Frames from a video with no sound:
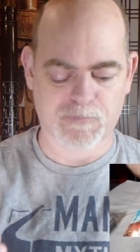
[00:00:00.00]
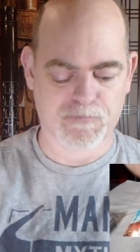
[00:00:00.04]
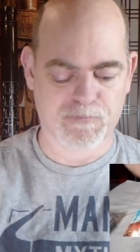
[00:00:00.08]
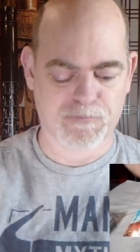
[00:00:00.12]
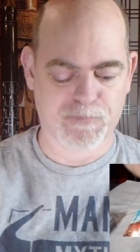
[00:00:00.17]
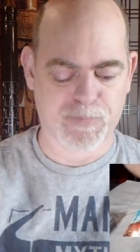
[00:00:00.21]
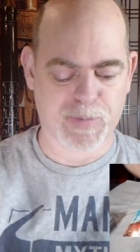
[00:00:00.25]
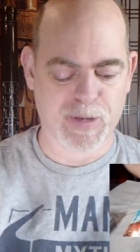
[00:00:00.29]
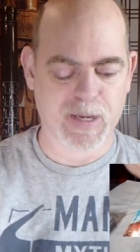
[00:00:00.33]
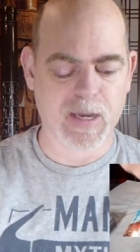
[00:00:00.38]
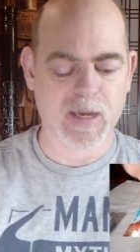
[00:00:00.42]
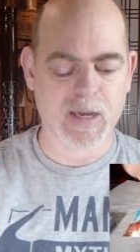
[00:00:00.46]

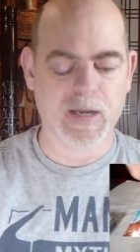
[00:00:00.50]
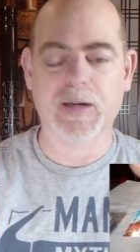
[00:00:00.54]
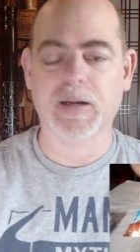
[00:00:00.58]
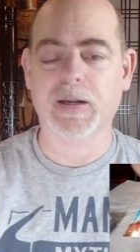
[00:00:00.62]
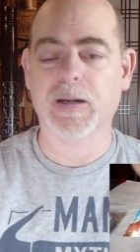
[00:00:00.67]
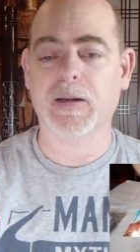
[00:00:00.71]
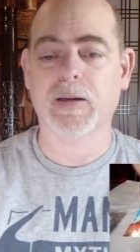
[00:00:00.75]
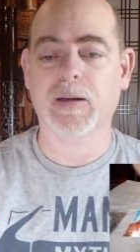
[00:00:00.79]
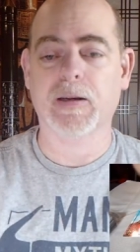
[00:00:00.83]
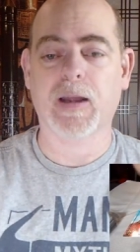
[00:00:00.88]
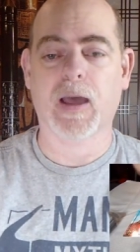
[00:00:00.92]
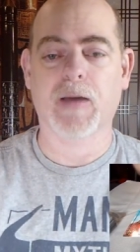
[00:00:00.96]
begin an
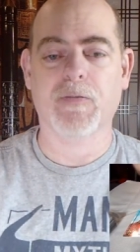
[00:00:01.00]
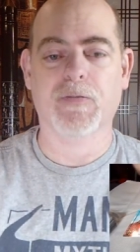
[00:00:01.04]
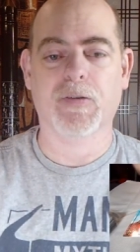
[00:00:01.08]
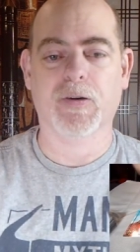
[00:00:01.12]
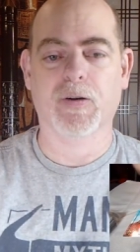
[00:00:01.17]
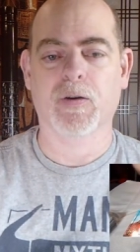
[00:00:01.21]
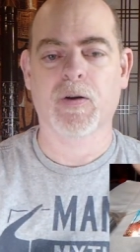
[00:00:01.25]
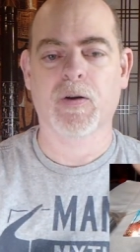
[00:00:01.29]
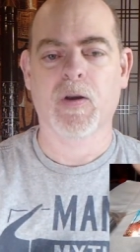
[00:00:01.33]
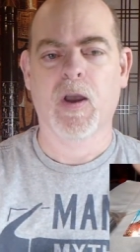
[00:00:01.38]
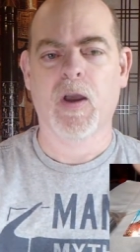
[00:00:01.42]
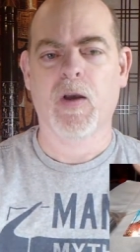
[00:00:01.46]

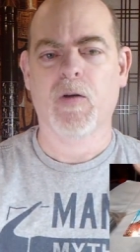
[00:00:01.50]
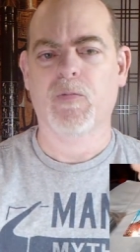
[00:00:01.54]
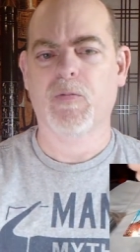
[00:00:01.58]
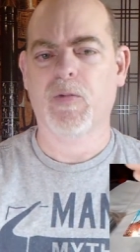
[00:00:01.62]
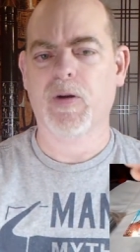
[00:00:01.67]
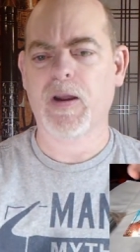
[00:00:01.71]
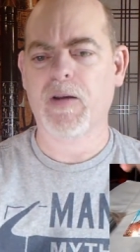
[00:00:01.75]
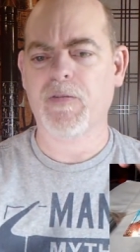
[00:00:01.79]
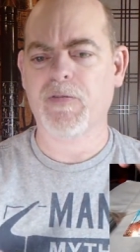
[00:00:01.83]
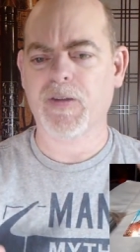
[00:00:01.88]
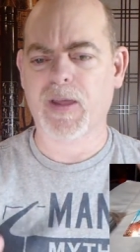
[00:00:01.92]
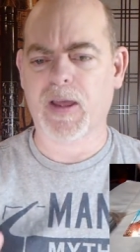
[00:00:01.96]
endeavor,
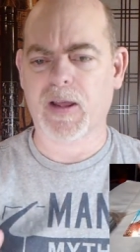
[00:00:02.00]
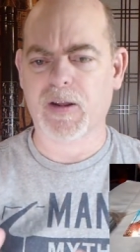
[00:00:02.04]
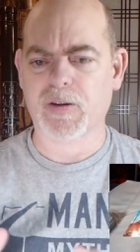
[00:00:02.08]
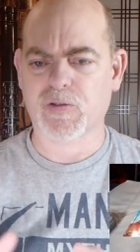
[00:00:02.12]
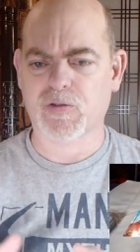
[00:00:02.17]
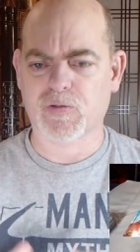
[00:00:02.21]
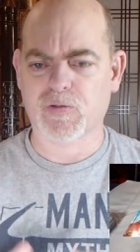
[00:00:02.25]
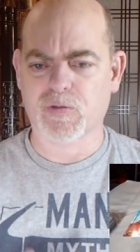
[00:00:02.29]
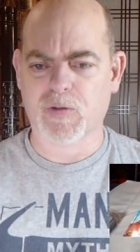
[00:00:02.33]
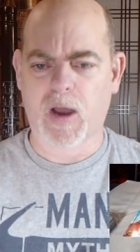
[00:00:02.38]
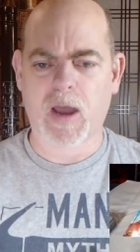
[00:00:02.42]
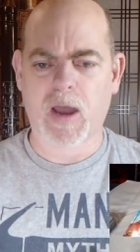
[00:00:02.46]
whatever that
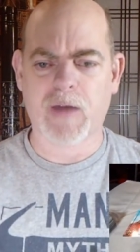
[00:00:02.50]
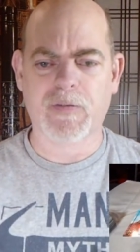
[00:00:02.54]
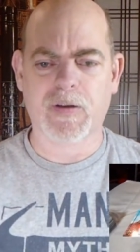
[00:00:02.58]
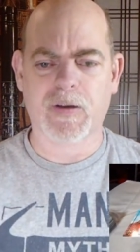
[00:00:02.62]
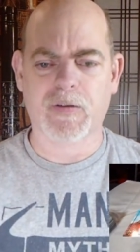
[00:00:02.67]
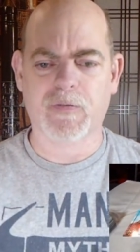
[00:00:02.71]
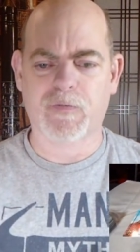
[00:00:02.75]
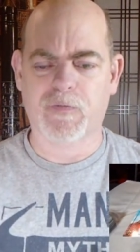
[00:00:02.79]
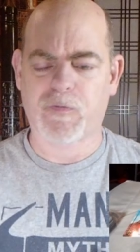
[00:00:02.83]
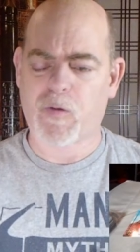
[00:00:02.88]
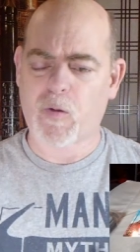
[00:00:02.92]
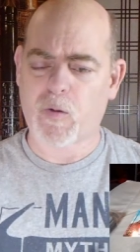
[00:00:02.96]
driving
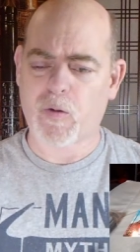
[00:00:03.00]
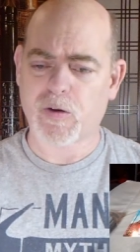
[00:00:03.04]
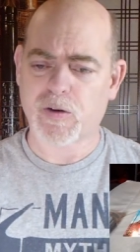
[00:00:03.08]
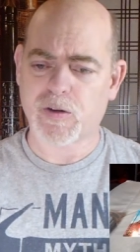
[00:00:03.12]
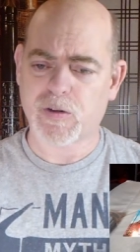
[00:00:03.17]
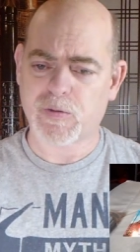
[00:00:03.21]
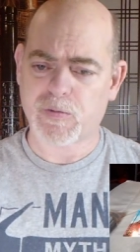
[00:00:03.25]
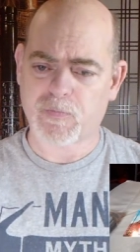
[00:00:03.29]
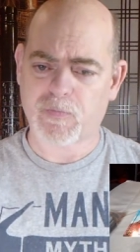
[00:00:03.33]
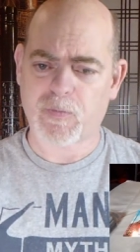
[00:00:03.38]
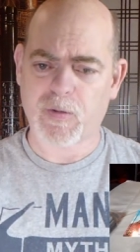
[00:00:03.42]
force